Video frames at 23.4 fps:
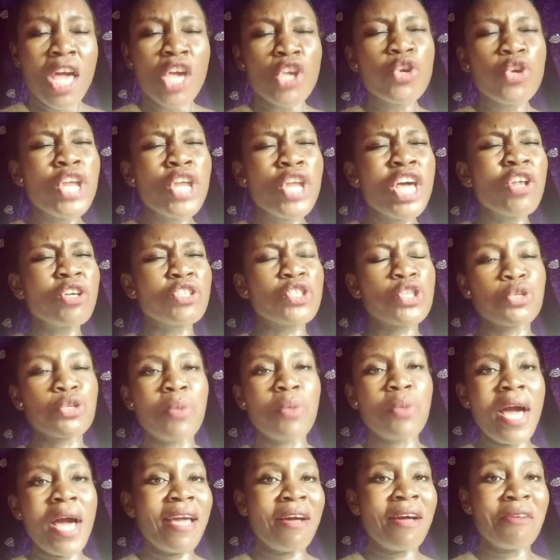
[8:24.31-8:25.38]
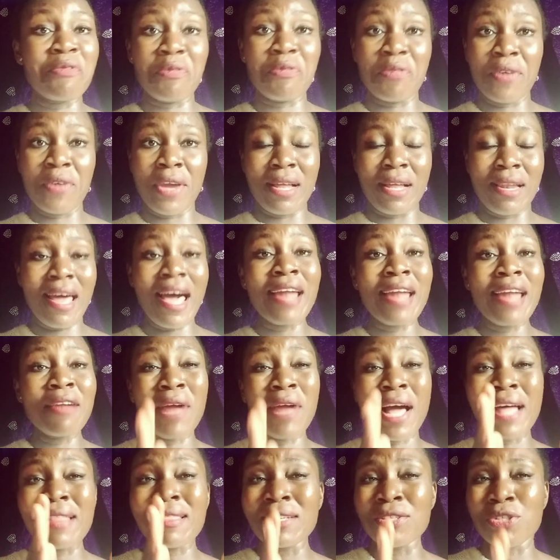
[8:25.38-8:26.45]
You need to try and fail. And
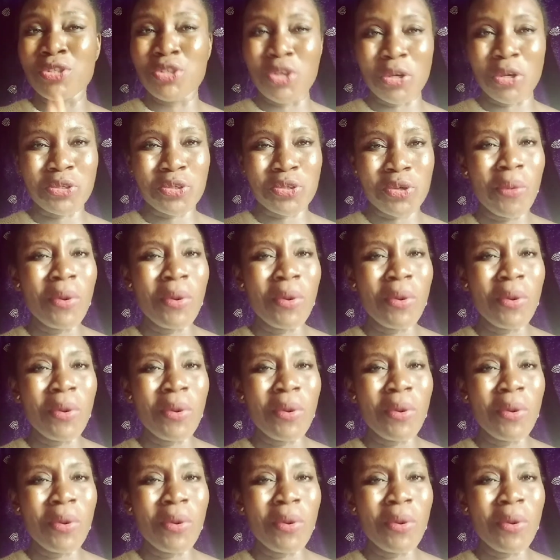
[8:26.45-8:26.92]
at this juncture,